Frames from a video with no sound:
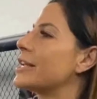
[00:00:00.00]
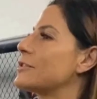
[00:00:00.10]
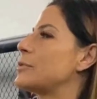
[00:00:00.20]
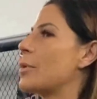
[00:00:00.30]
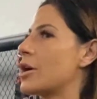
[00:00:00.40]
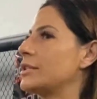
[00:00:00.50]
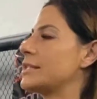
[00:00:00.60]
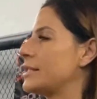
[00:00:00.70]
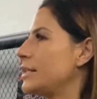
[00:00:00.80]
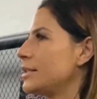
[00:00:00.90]
of sparked this
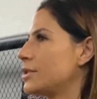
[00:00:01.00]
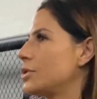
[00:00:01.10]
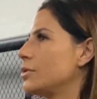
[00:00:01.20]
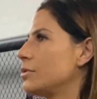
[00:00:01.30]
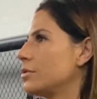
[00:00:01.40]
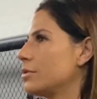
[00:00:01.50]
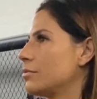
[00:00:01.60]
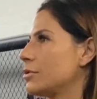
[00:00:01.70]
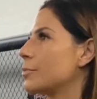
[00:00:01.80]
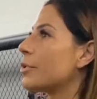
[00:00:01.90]
need to
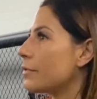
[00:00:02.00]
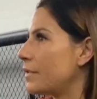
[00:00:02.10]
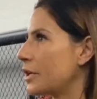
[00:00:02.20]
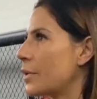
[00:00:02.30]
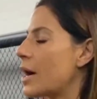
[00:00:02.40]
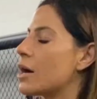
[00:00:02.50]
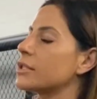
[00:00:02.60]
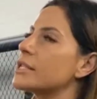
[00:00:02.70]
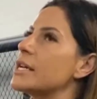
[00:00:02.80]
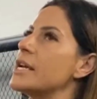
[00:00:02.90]
to put a video out.
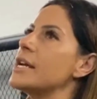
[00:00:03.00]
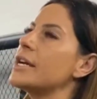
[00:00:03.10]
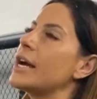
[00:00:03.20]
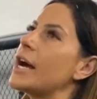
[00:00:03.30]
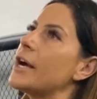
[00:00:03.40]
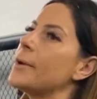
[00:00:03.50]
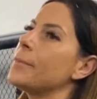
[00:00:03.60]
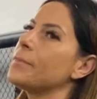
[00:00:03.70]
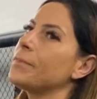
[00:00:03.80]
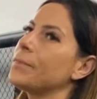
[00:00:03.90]
Mm. Um,